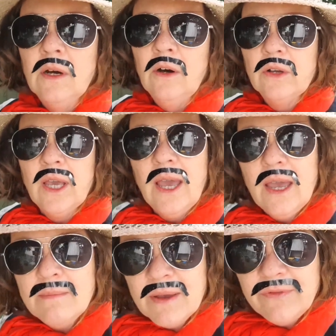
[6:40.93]

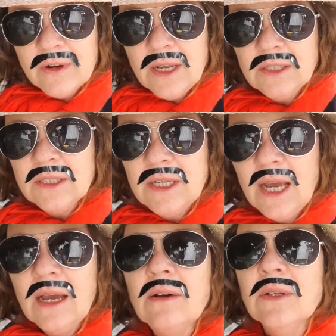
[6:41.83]
Okay, my friends,
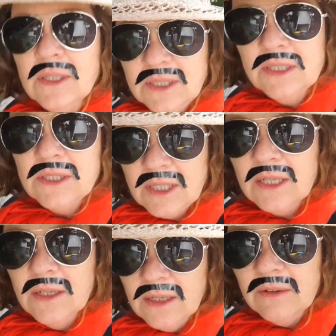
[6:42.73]
now it is
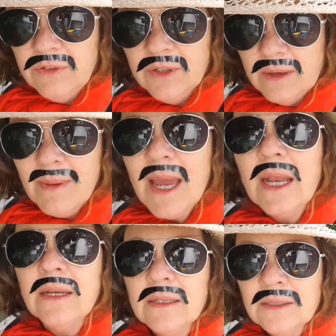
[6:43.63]
for the
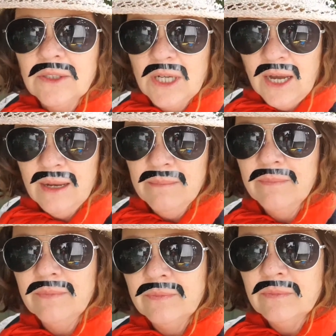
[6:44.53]
man time.
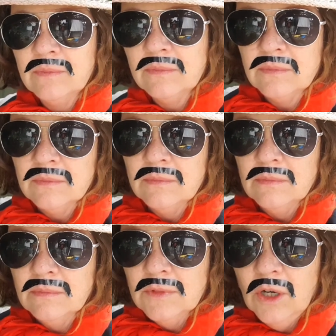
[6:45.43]

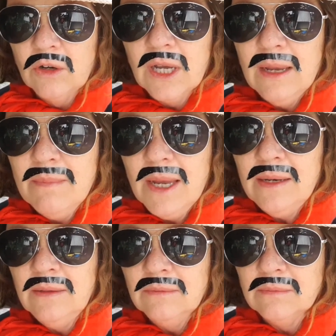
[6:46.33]
Okay,
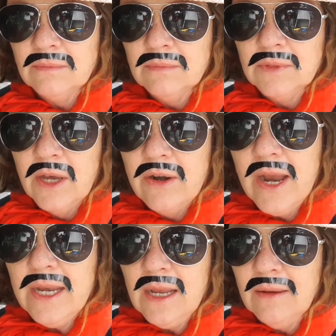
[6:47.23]
men,
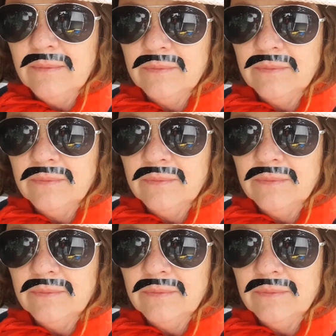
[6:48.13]
ready?